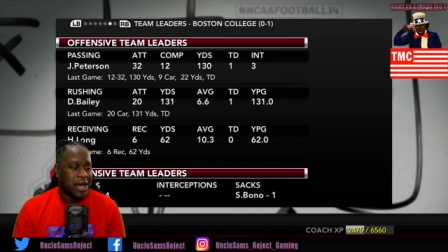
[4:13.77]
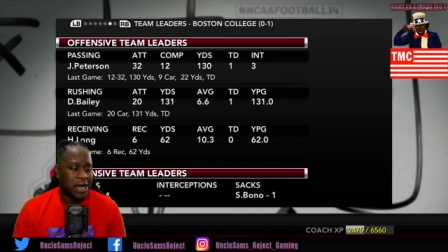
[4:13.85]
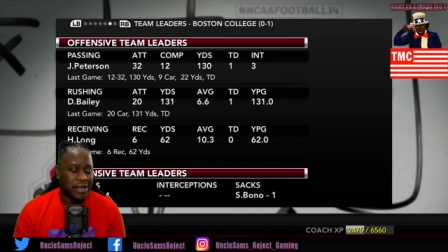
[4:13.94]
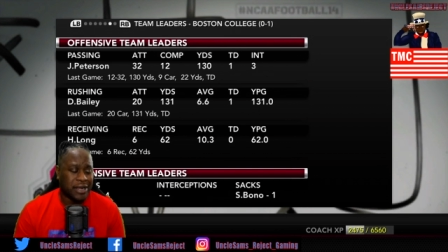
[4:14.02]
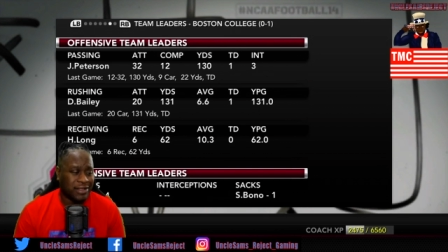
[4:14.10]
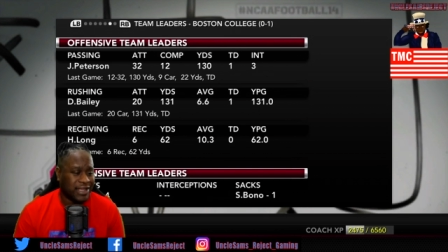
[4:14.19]

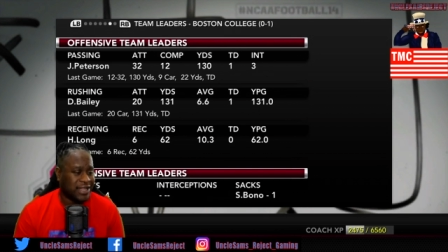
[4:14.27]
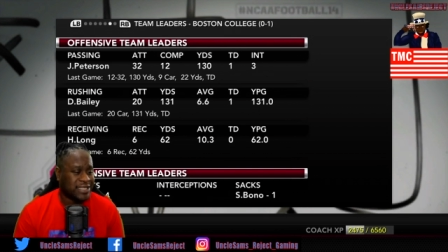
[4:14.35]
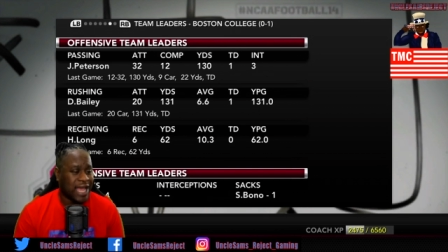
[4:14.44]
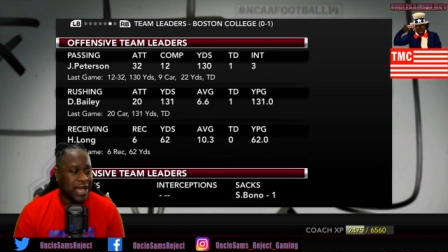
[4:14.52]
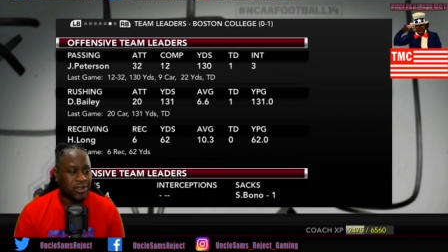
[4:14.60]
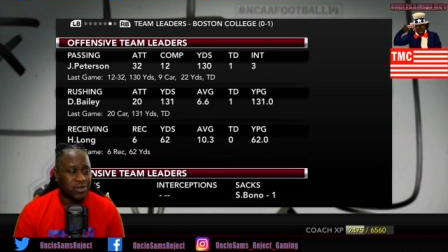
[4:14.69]
Uh, their
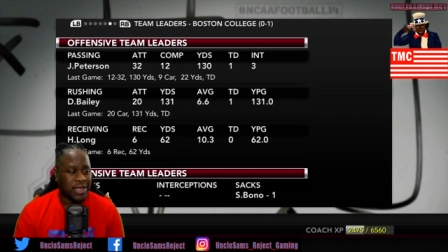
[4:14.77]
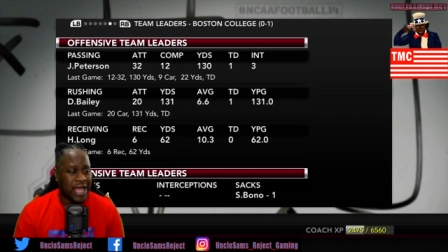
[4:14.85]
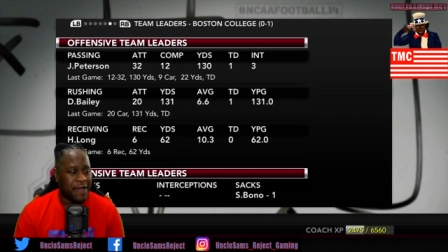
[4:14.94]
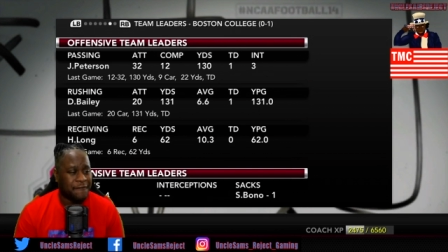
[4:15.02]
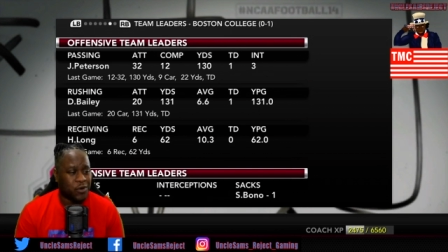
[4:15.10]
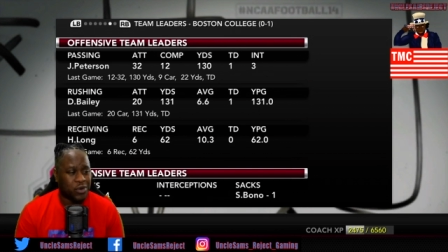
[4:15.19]
leading tackle
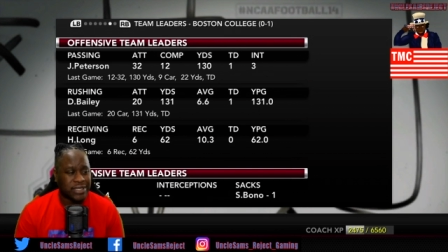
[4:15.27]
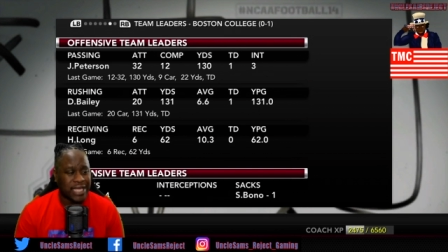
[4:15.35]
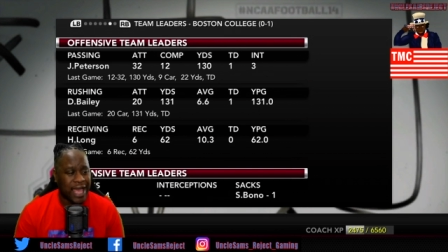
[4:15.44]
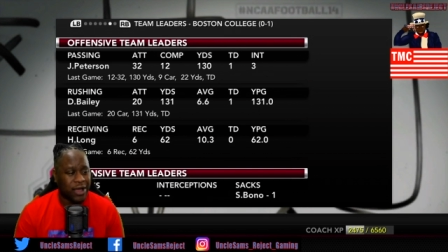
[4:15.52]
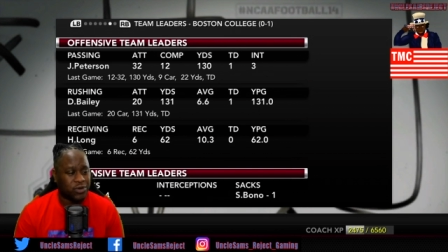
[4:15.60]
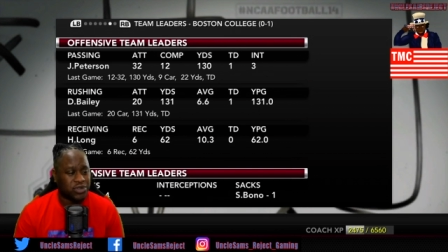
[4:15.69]
only had four
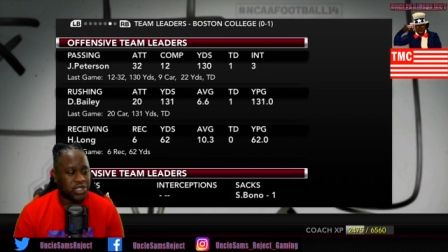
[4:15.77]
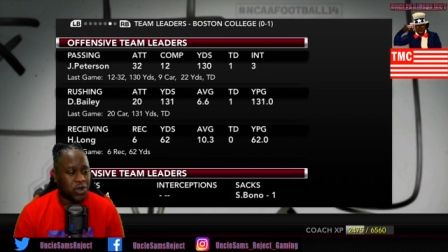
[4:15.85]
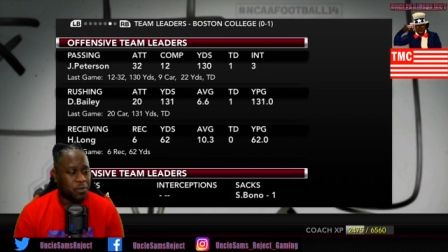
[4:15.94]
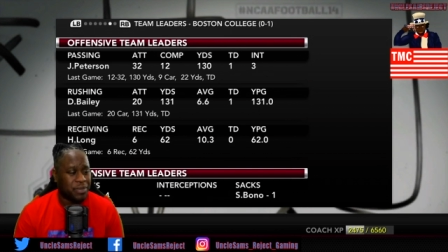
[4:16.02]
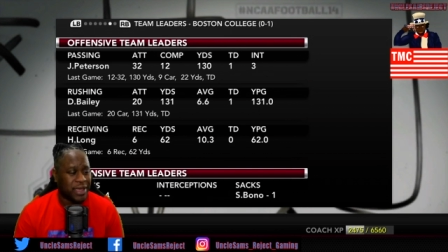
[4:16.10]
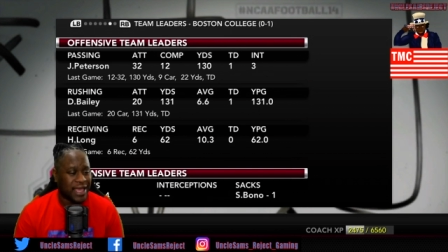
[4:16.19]
tackles,
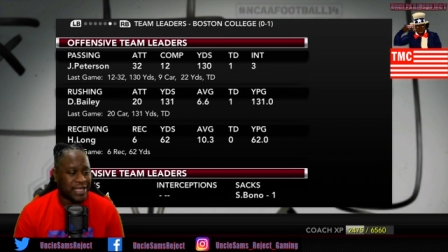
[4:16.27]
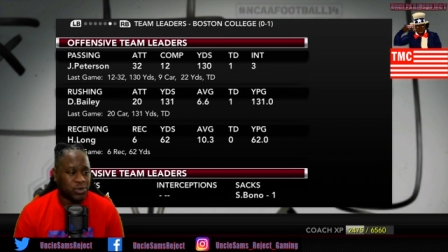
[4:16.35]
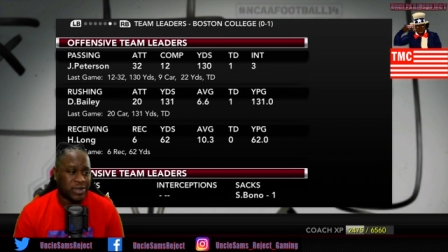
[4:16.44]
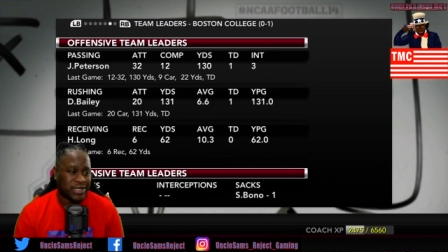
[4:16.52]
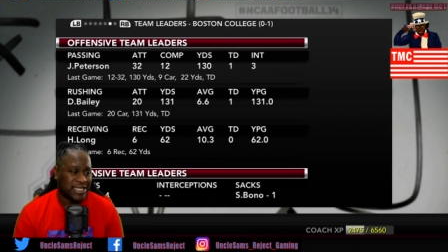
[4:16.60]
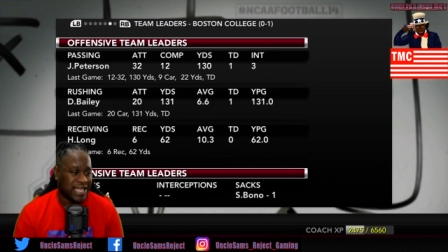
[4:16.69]
no
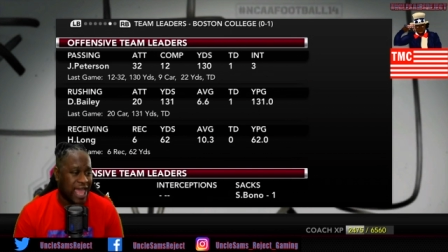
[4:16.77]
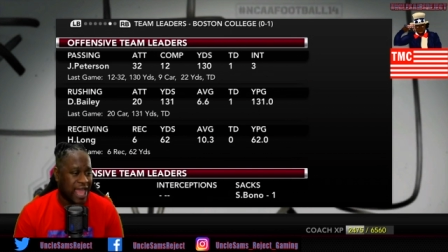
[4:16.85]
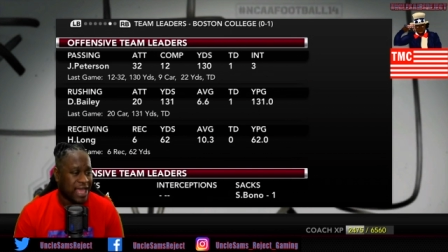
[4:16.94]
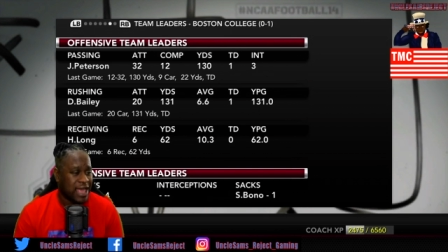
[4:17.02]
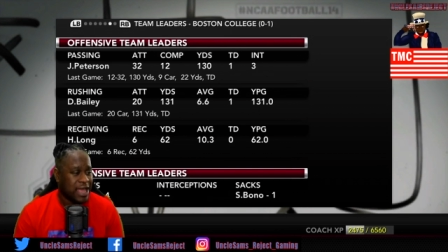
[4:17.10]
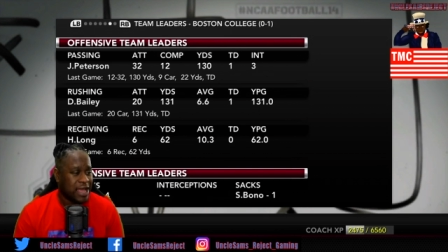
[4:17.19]
picks, one
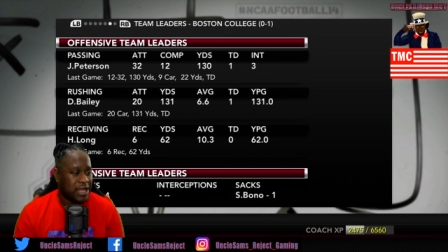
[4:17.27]
sack.